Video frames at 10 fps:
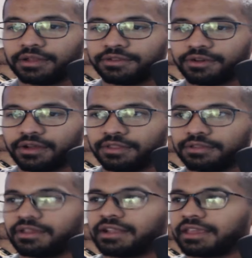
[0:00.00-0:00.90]
and turn on the
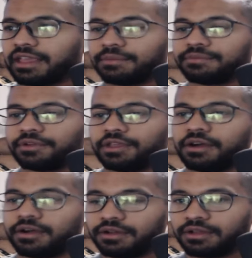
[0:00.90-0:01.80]
Zen cam for
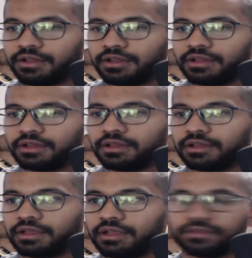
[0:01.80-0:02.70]
y'all.
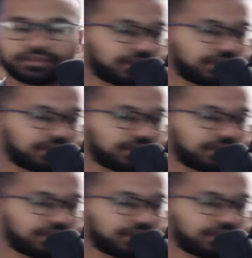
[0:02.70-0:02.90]
Is